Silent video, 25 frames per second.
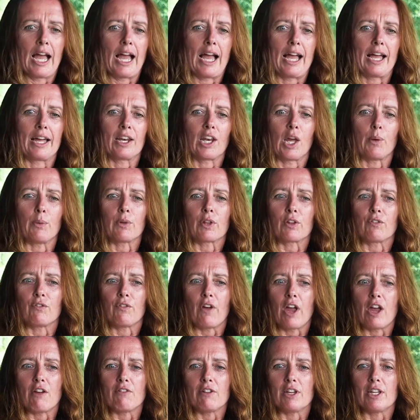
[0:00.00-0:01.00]
And I was a
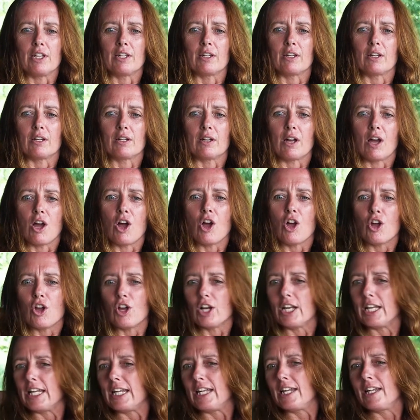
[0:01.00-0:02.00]
very
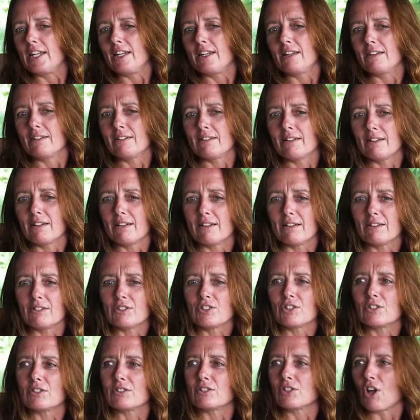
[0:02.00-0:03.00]
early
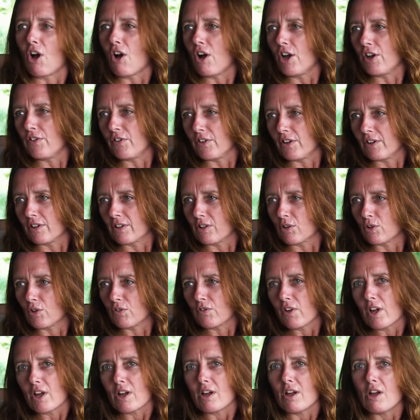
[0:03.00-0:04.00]
diver, sort of
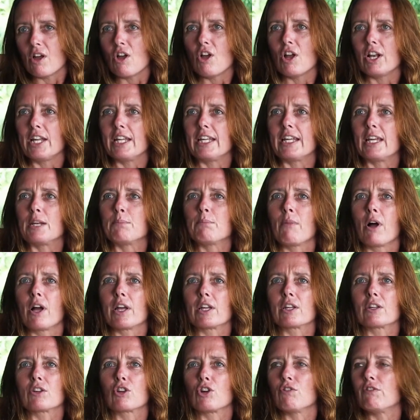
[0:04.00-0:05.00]
early in
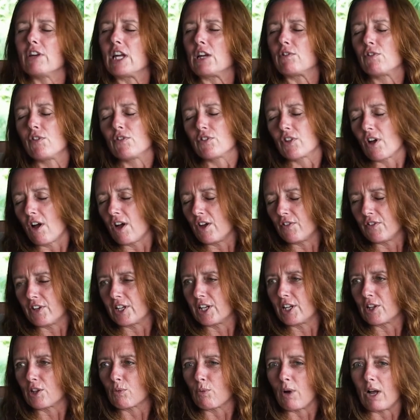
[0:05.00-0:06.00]
my career of
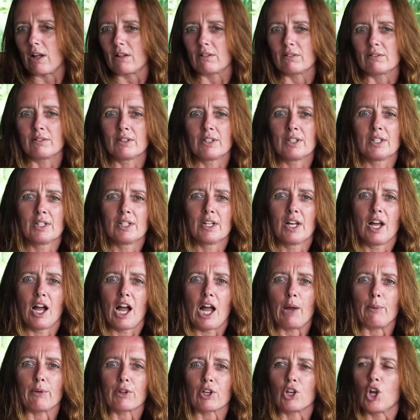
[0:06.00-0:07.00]
diving as well.
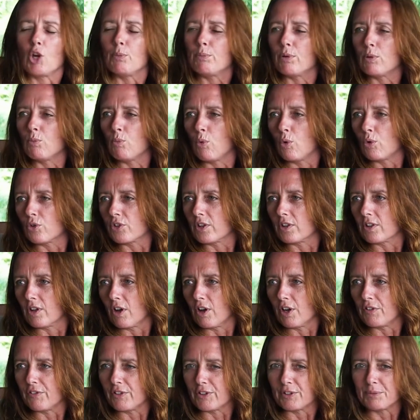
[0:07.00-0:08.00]
I was an open water
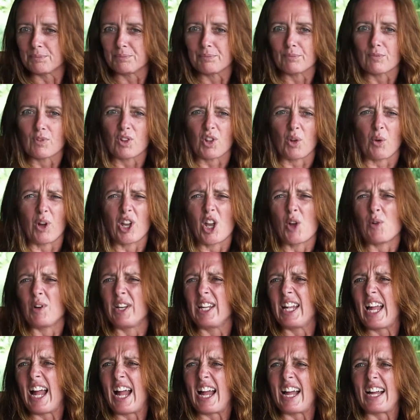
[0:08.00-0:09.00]
diver, so I
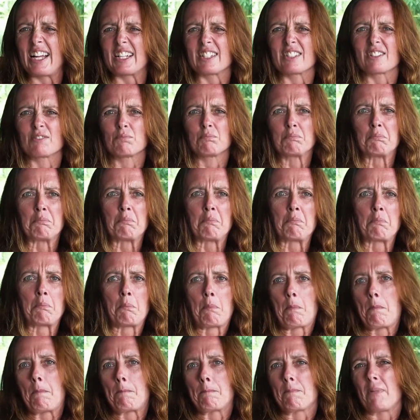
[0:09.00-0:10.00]
only had,
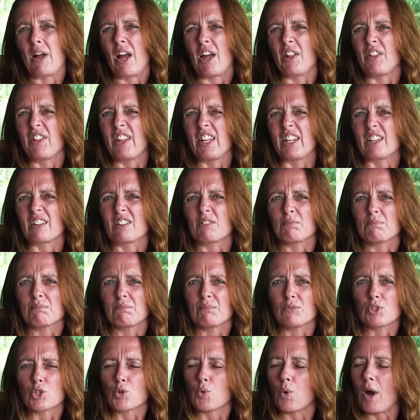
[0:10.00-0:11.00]
I think,
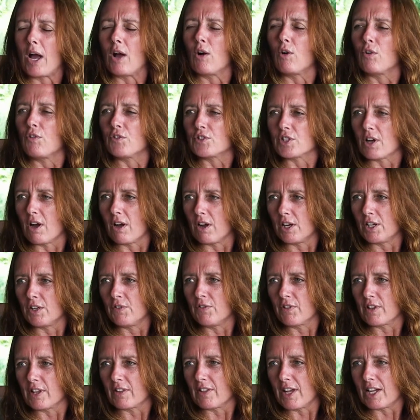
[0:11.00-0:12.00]
12
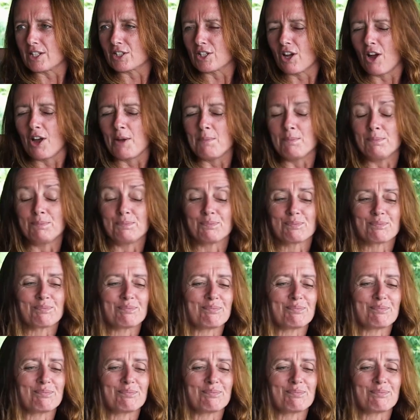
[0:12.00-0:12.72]
dives at that time.